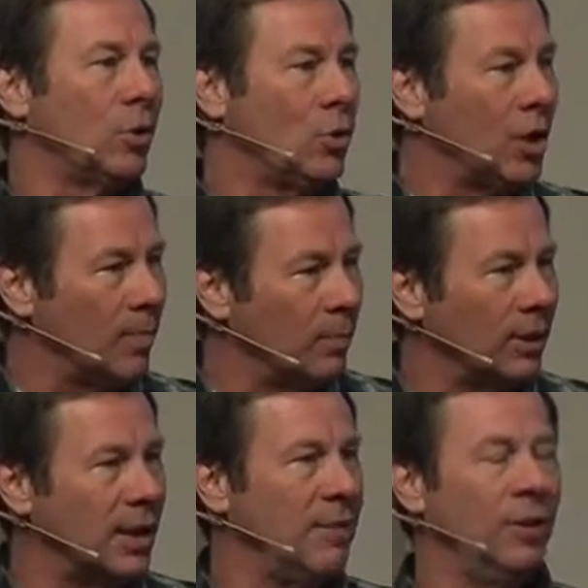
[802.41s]
you keep
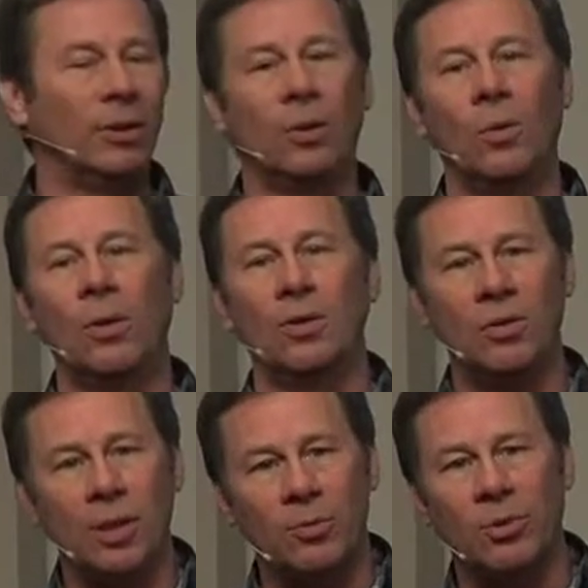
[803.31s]
believing the Lord,
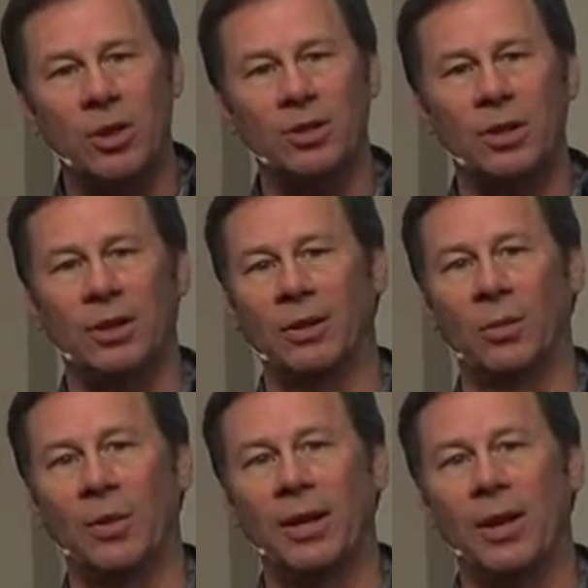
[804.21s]
you keep trusting in the
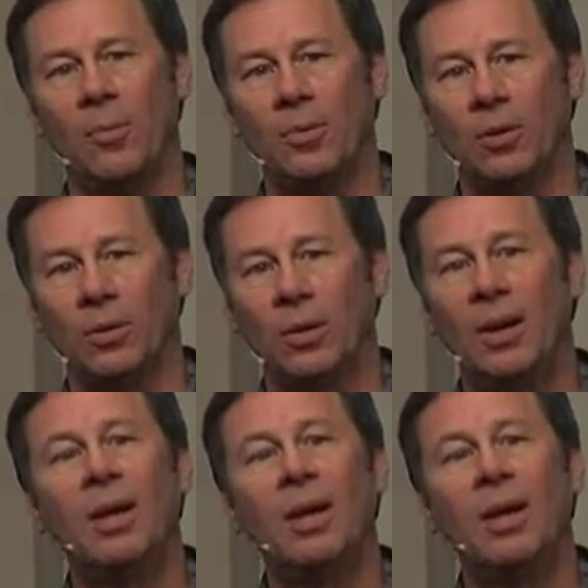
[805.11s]
Lord to help you